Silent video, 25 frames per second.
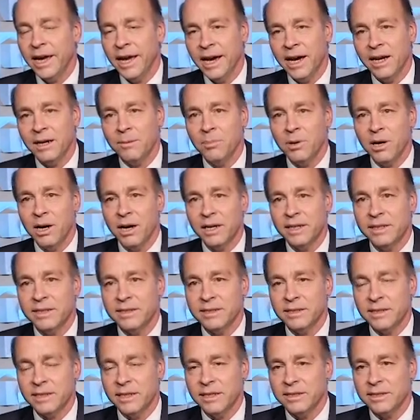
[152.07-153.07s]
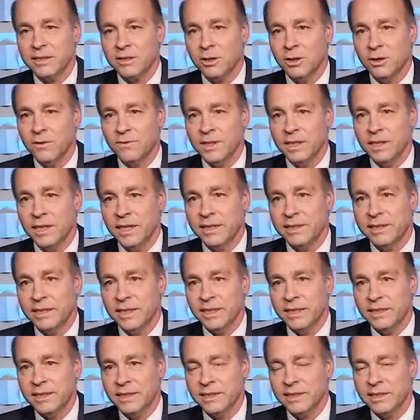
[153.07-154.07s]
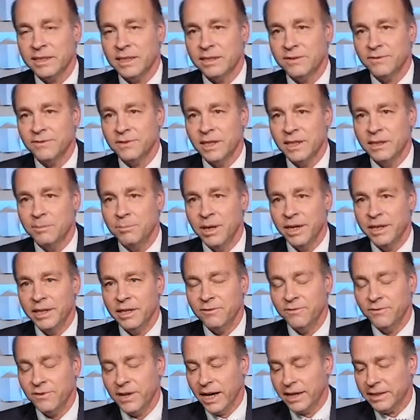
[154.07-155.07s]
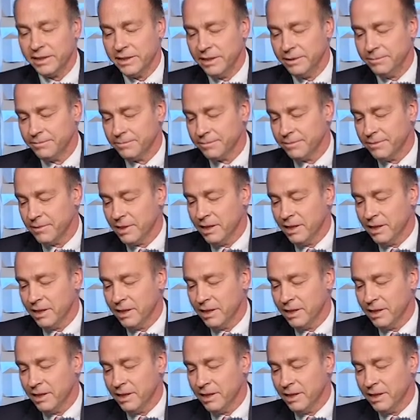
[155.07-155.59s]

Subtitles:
antibodies against COVID-19 to see if they'd been infected.